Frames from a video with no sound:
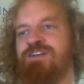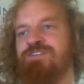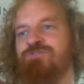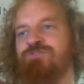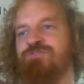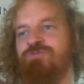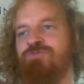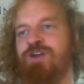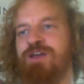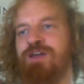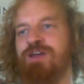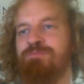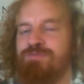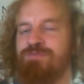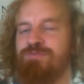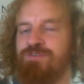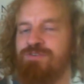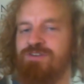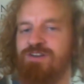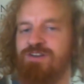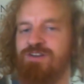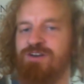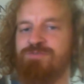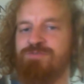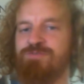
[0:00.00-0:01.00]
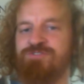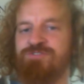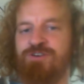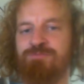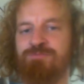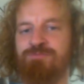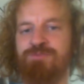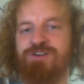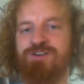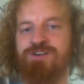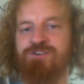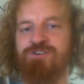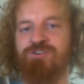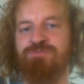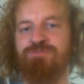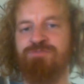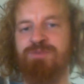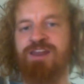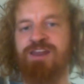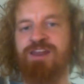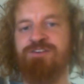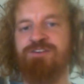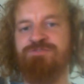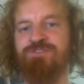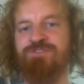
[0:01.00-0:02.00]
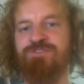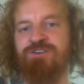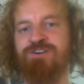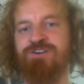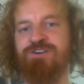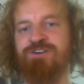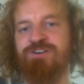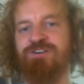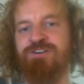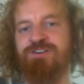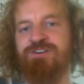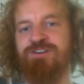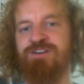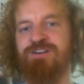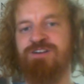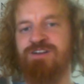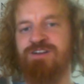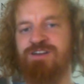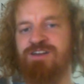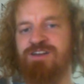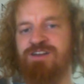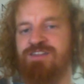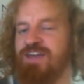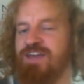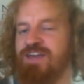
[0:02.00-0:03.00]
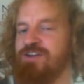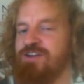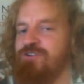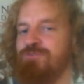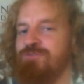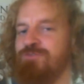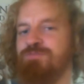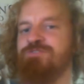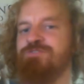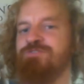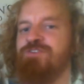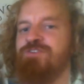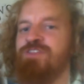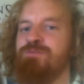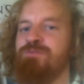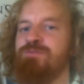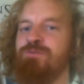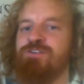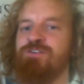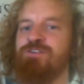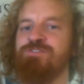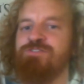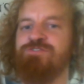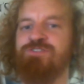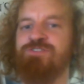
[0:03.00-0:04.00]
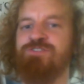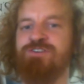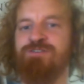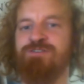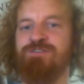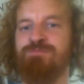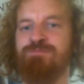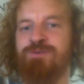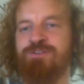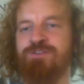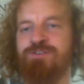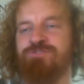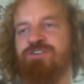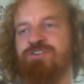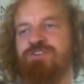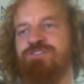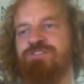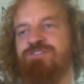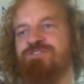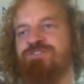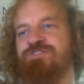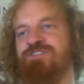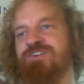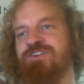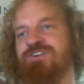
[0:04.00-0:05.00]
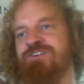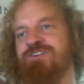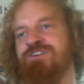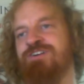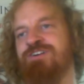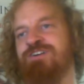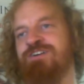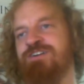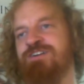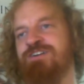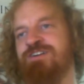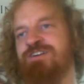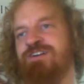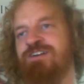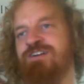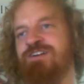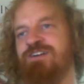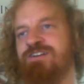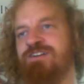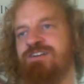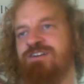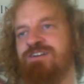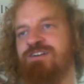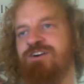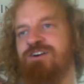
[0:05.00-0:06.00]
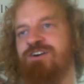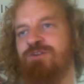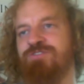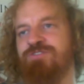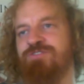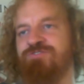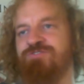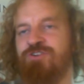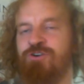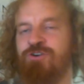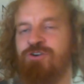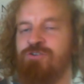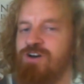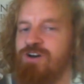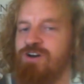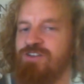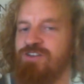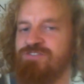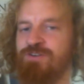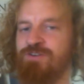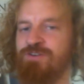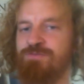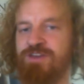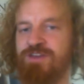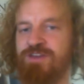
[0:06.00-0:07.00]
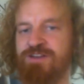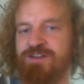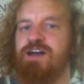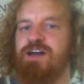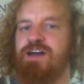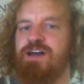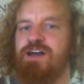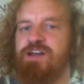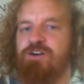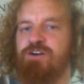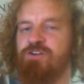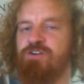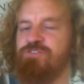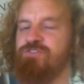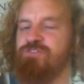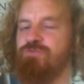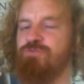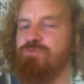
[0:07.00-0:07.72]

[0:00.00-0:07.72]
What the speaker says: ramp up some good mana for that could be for the monstrosity or bestow or something. I also